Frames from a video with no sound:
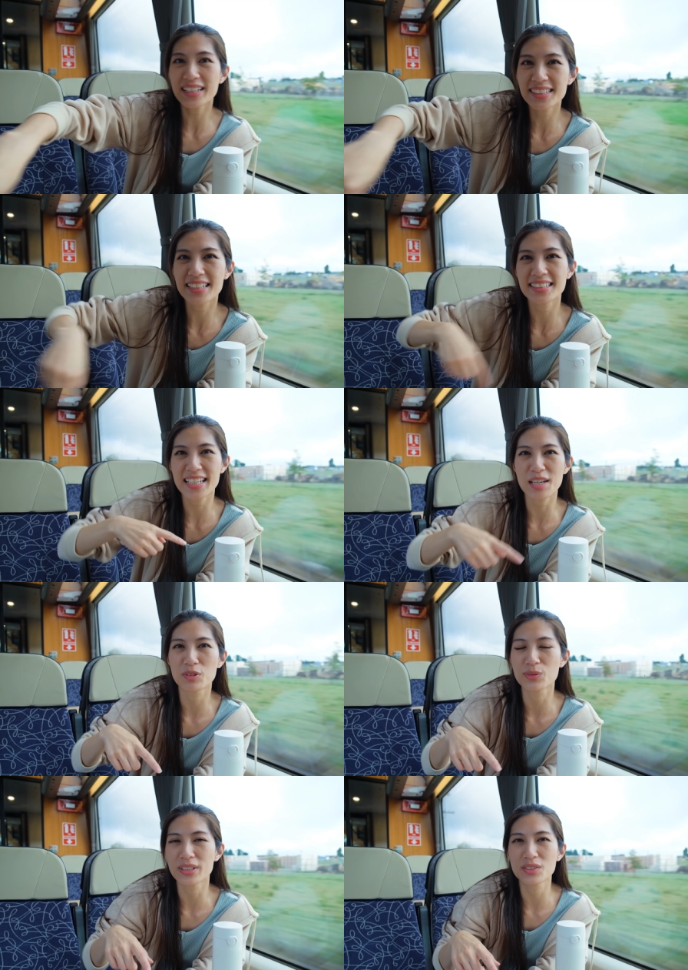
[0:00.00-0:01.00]
there's these
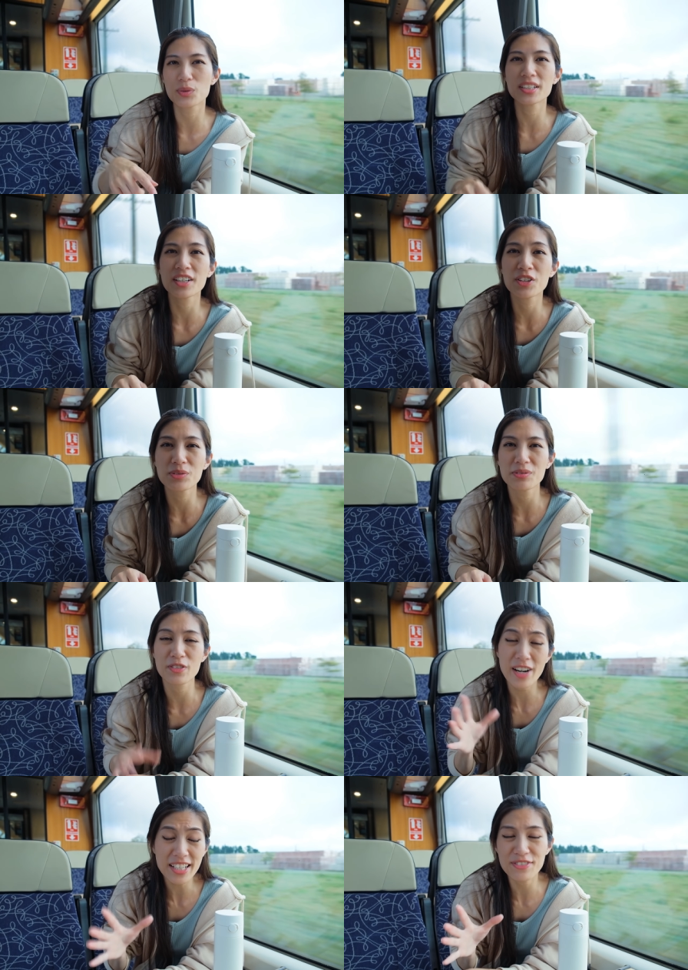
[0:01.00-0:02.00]
table ones, which are
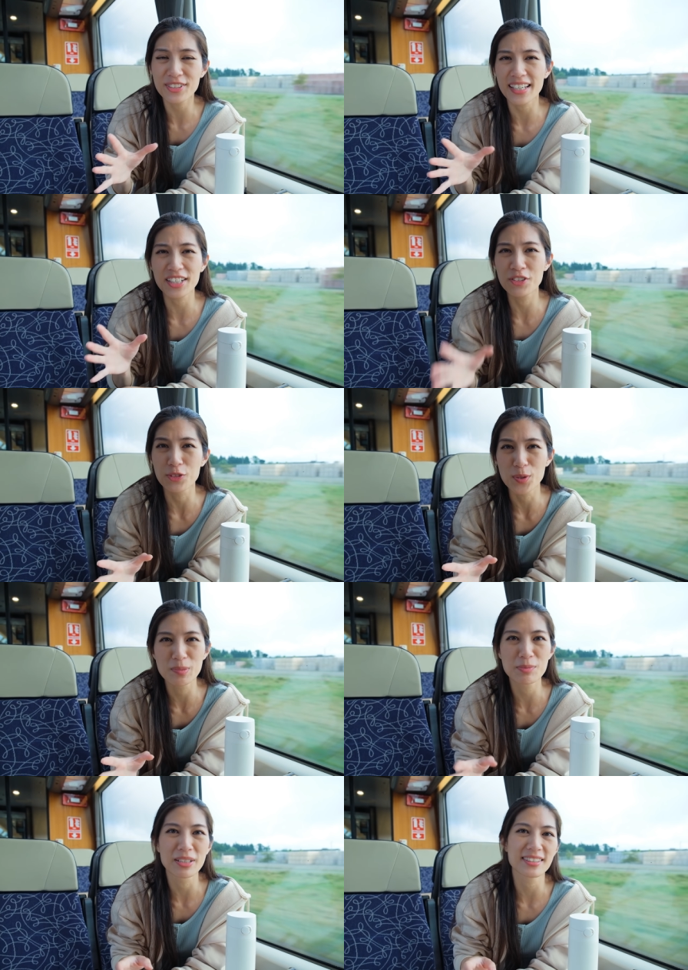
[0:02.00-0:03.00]
great for like
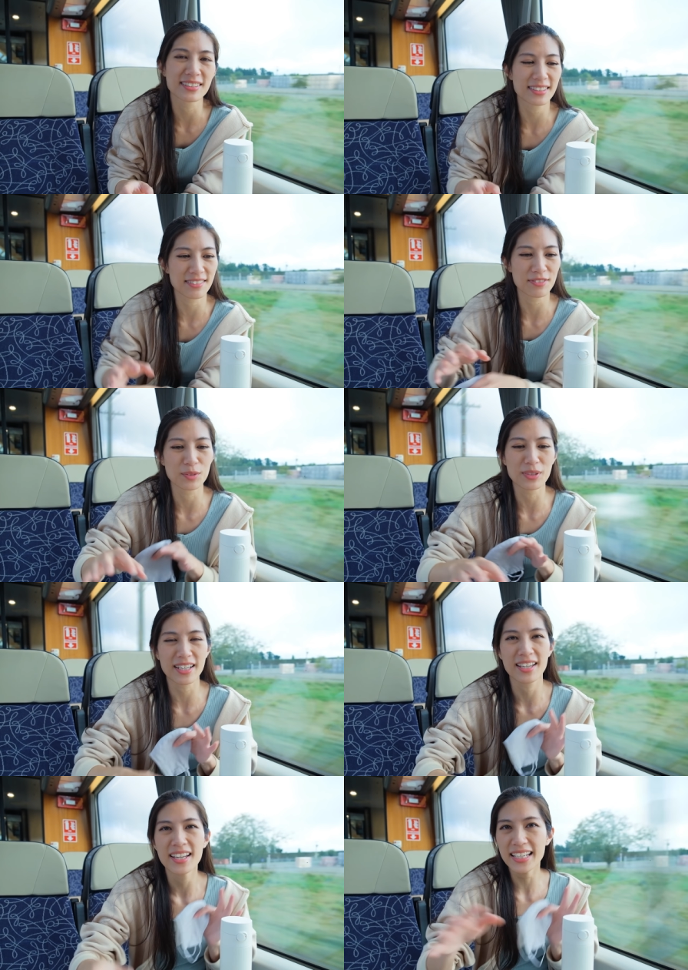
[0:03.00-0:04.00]
groups because if you
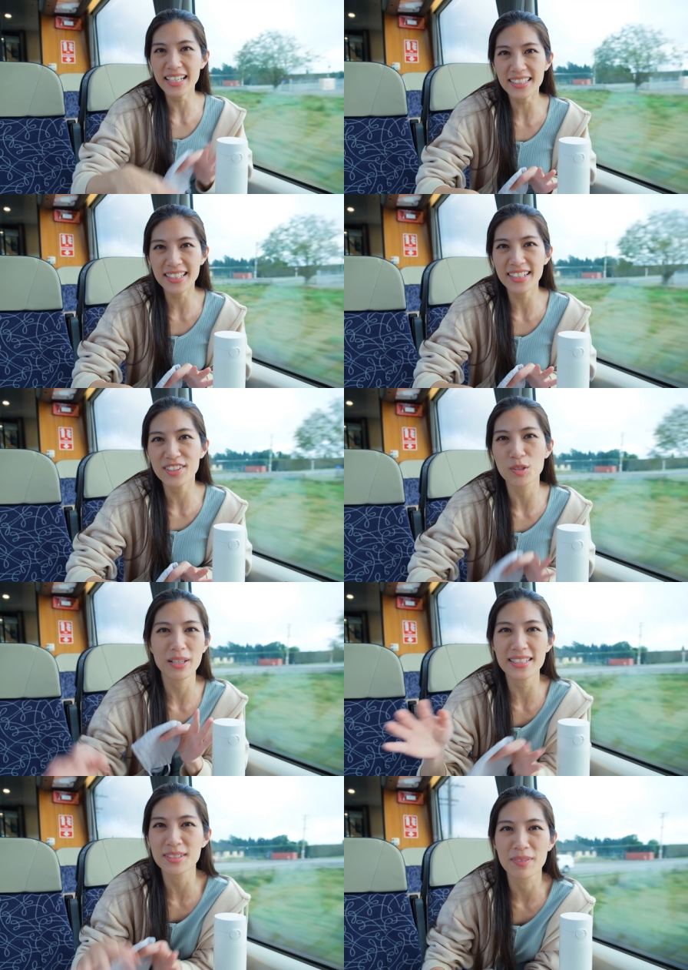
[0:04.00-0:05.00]
want to eat here or
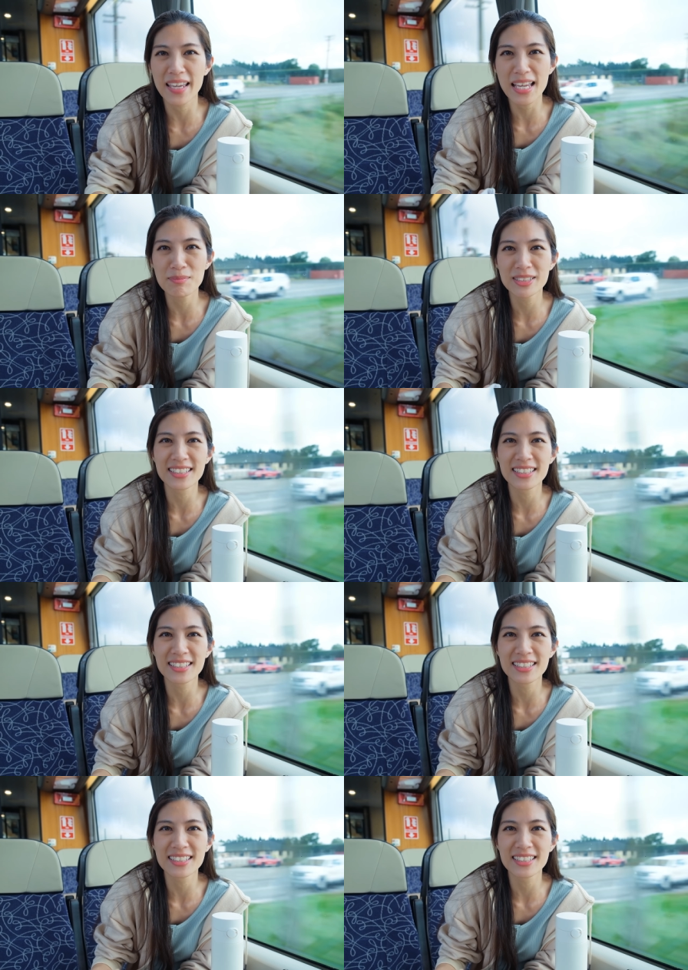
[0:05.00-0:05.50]
play some games,